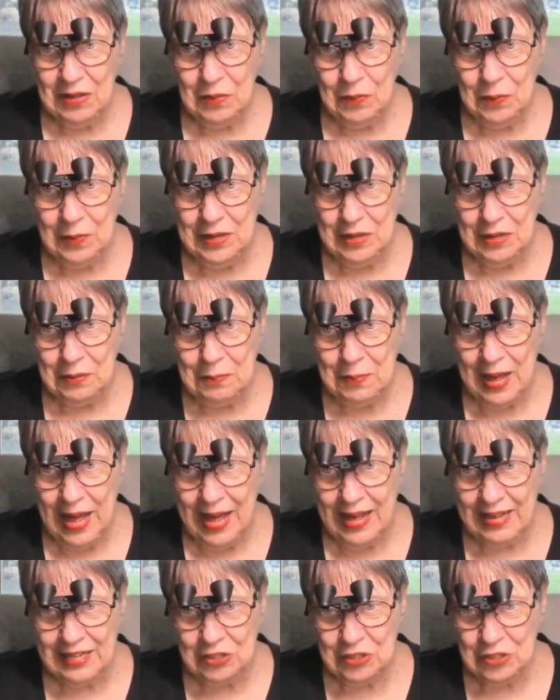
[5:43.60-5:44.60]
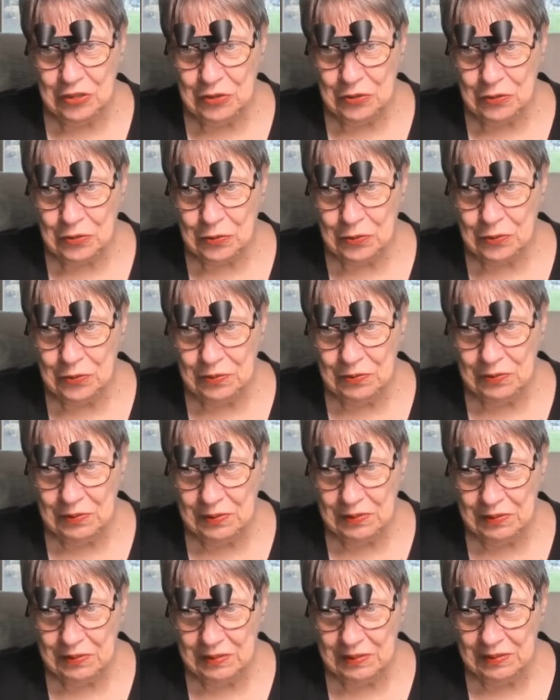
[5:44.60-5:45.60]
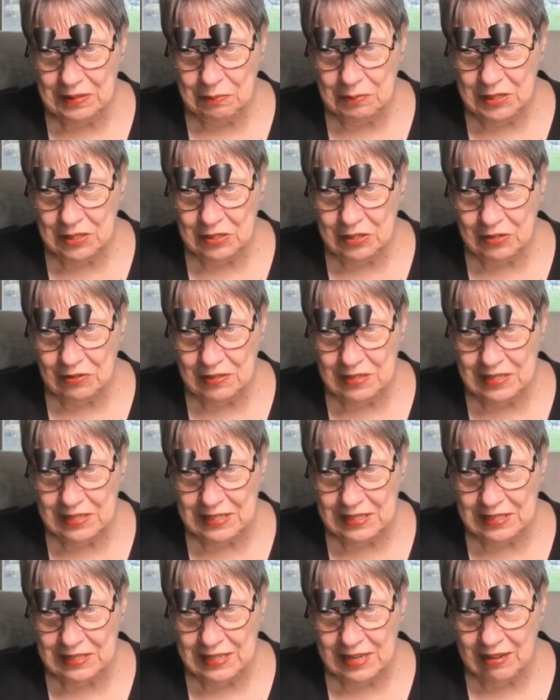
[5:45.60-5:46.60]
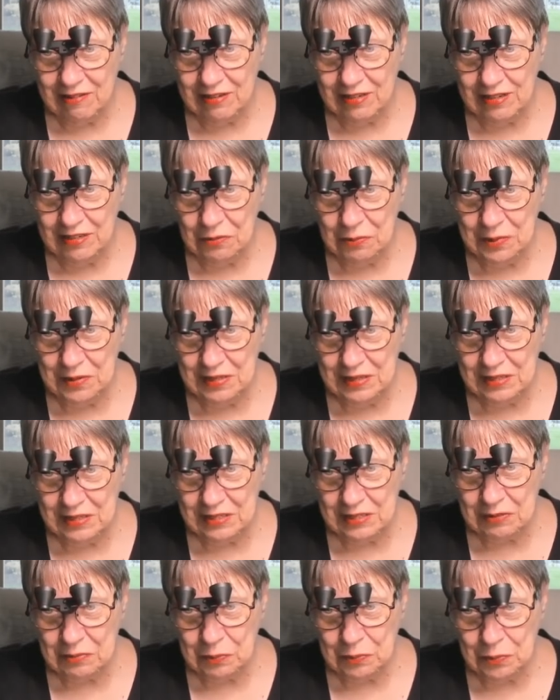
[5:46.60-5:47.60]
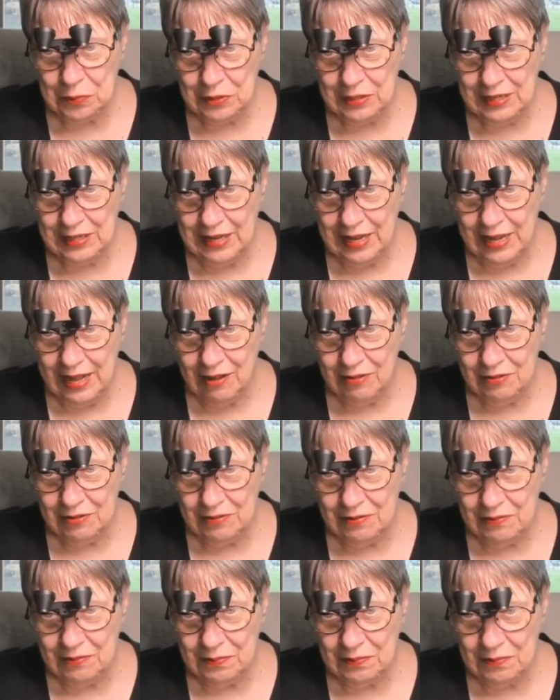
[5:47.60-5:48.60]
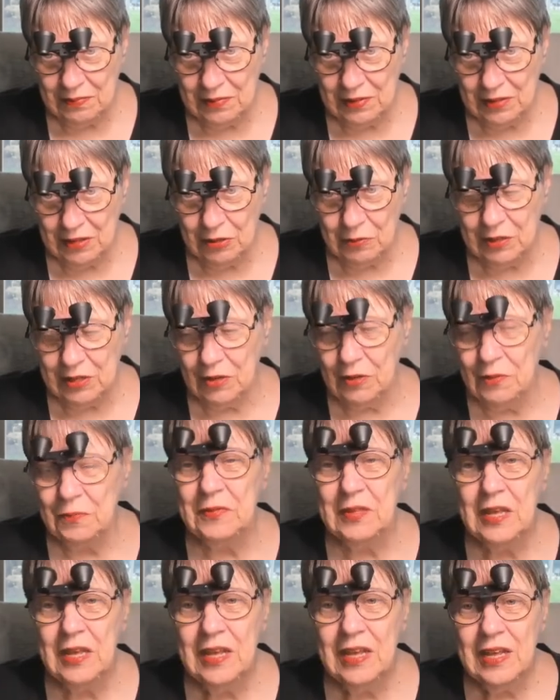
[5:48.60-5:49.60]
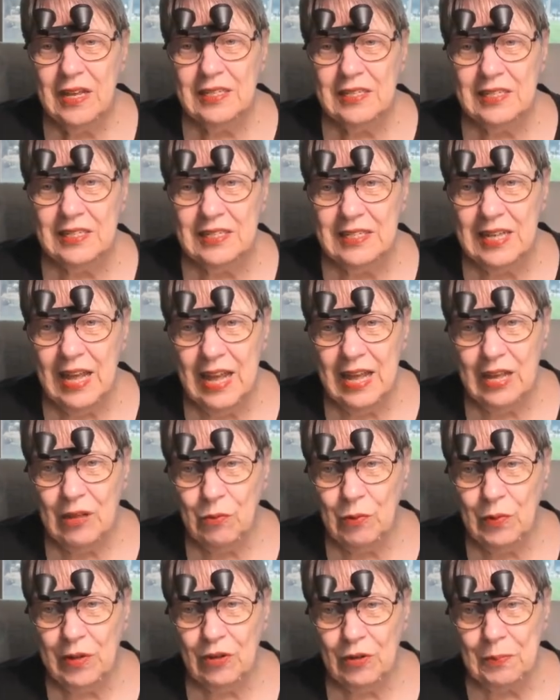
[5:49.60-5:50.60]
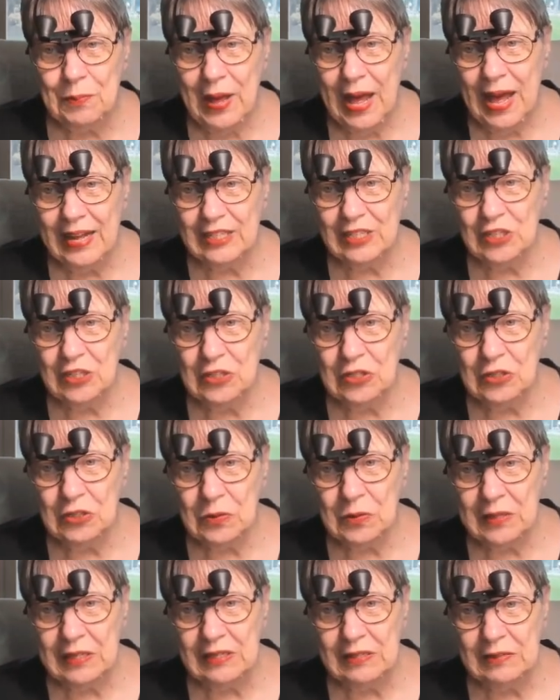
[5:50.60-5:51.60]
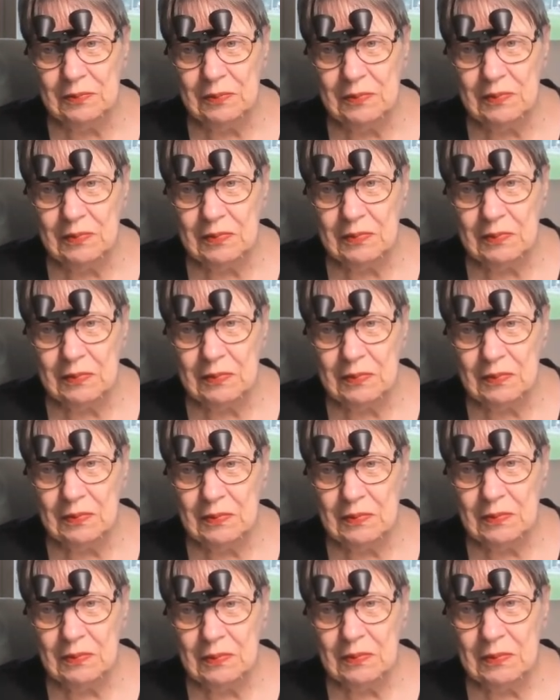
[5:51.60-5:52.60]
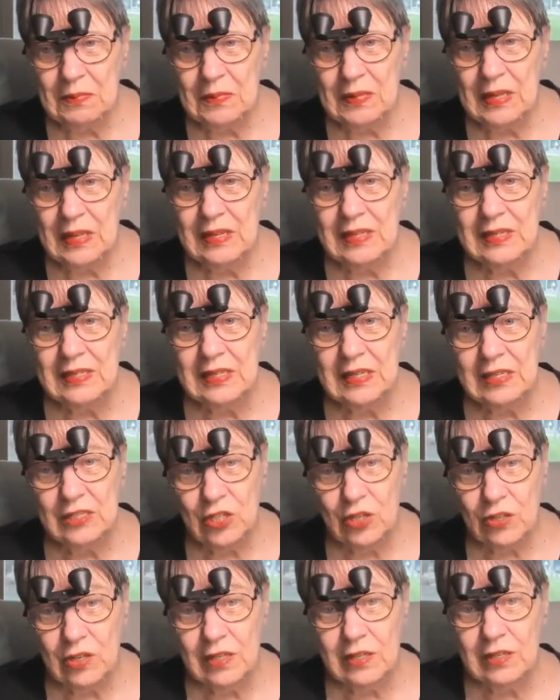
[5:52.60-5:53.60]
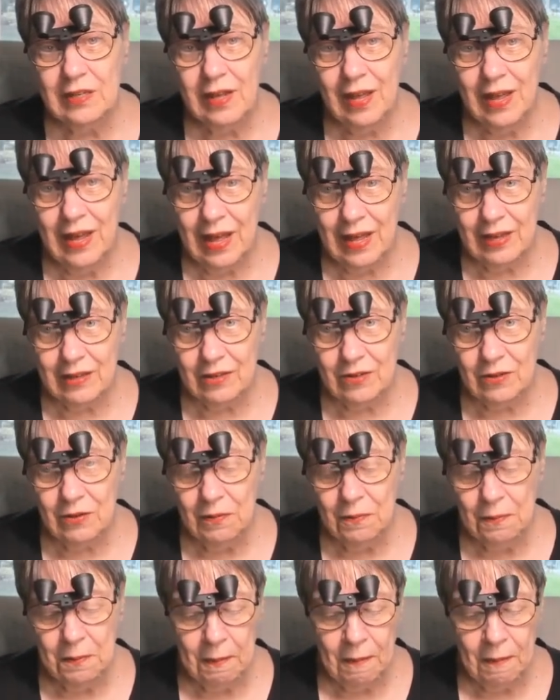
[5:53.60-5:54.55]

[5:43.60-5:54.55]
we are back to, let me turn this down a little bit, it's pretty loud. There we go. Today, we are back to doing stitching on the diagonal.